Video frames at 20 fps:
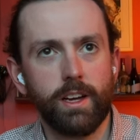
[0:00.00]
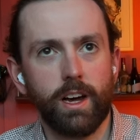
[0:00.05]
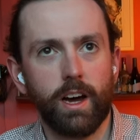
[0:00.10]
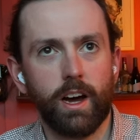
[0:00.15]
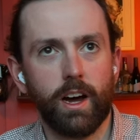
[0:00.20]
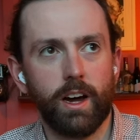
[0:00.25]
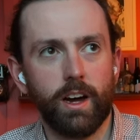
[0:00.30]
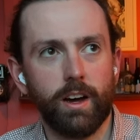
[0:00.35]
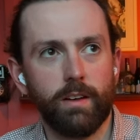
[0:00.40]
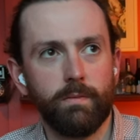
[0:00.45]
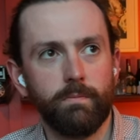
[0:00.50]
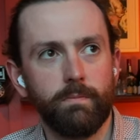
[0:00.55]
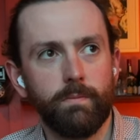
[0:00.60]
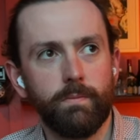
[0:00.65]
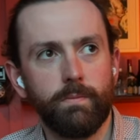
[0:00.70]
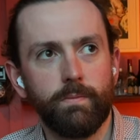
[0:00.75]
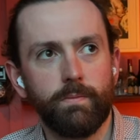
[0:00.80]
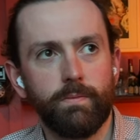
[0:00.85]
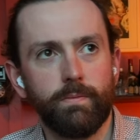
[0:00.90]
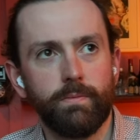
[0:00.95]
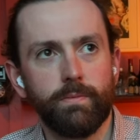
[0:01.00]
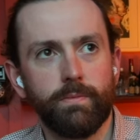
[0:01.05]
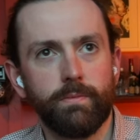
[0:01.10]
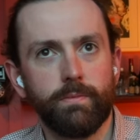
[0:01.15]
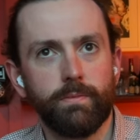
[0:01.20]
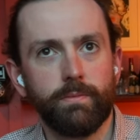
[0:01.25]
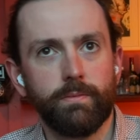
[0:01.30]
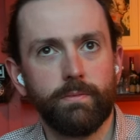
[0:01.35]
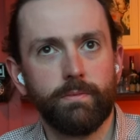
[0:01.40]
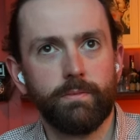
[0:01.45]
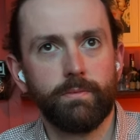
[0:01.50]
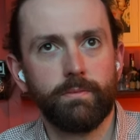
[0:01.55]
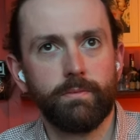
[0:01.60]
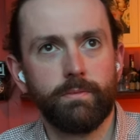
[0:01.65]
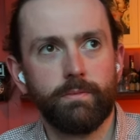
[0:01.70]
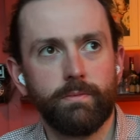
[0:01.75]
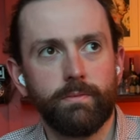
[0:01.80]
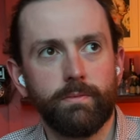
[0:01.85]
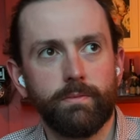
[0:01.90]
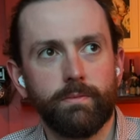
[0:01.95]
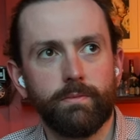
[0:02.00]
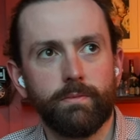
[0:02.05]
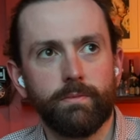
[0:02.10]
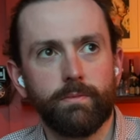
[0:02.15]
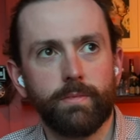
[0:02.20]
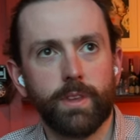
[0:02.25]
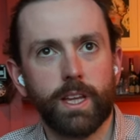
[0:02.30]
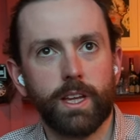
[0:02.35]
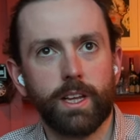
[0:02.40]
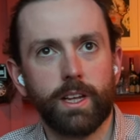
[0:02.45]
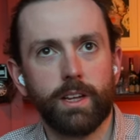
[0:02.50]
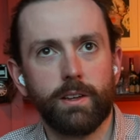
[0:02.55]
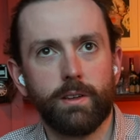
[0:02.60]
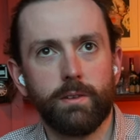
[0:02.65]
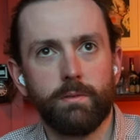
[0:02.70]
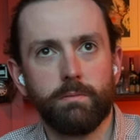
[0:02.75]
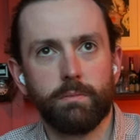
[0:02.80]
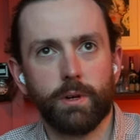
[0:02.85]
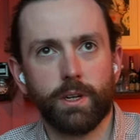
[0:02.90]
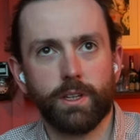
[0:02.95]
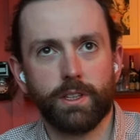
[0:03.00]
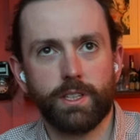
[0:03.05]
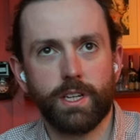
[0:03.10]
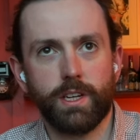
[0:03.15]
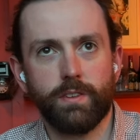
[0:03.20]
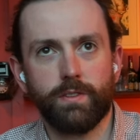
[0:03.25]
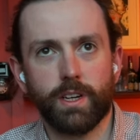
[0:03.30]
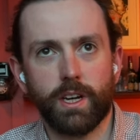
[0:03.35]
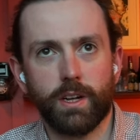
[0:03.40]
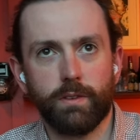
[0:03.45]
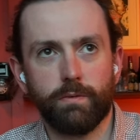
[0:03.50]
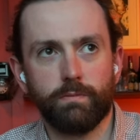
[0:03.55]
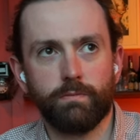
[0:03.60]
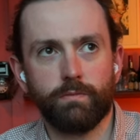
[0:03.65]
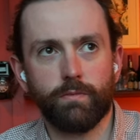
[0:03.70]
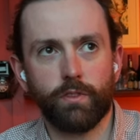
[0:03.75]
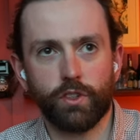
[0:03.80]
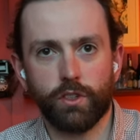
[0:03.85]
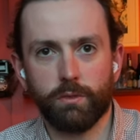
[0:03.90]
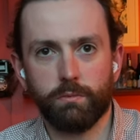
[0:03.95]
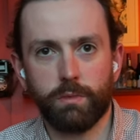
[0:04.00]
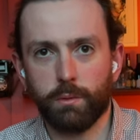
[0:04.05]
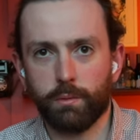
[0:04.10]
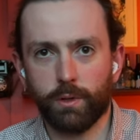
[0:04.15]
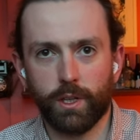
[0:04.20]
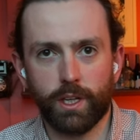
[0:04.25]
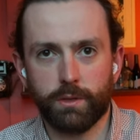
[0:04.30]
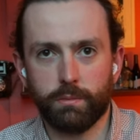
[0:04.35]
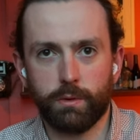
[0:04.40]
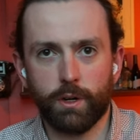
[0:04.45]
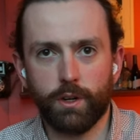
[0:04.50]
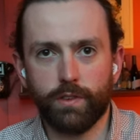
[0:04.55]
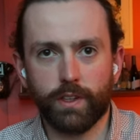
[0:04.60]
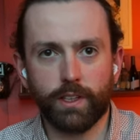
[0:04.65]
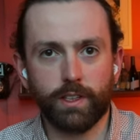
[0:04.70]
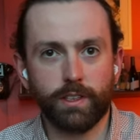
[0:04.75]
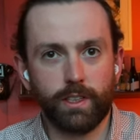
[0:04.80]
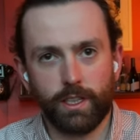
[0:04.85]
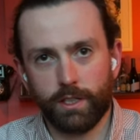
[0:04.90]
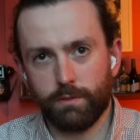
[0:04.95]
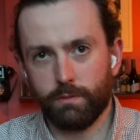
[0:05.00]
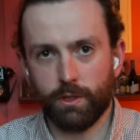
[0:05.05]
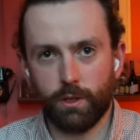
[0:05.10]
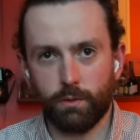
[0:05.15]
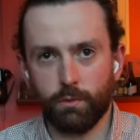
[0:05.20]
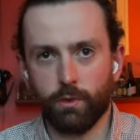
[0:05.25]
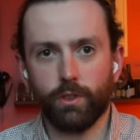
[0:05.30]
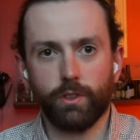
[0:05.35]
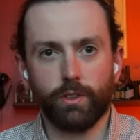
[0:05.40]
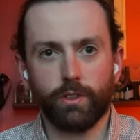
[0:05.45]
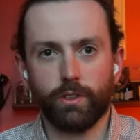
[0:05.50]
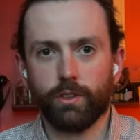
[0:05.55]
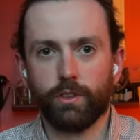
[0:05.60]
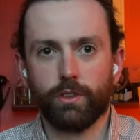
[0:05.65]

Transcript: But at the same time, for some people, that's perfect. That's what they want.